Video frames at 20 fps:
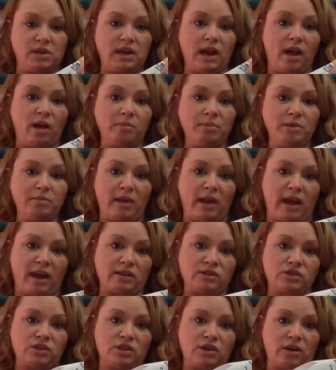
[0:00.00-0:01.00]
help, you may
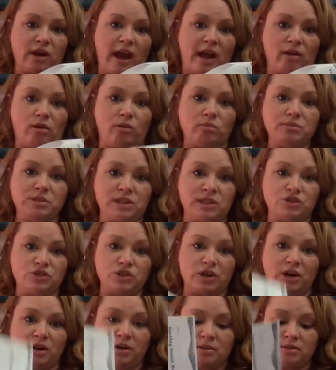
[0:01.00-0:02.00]
ask your at-home
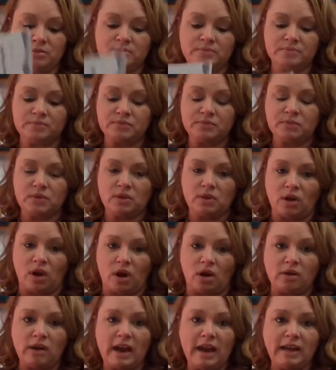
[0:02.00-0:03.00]
teacher.
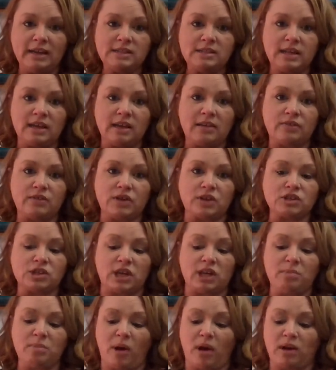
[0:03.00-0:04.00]
All right, if there's
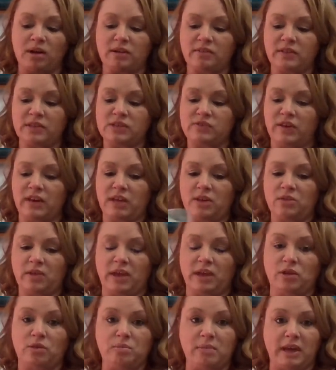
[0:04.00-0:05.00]
any part of this video
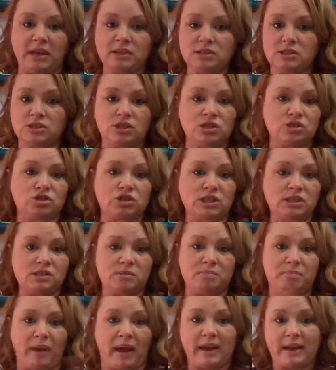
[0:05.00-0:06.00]
that you missed,
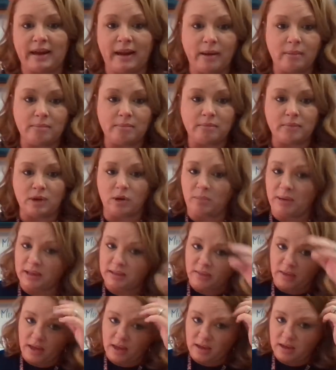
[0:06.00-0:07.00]
just back it up. No big
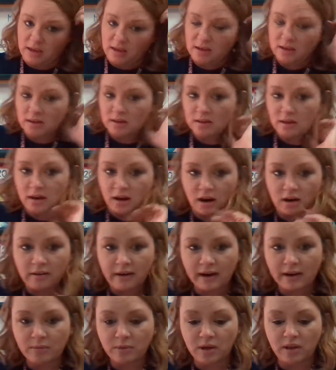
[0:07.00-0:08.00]
thing. All
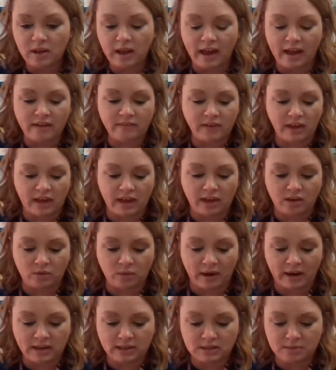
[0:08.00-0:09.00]
right, well, have a
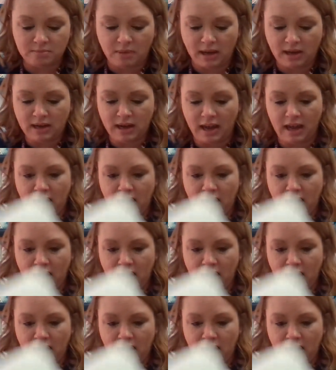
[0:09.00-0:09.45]
great Monday,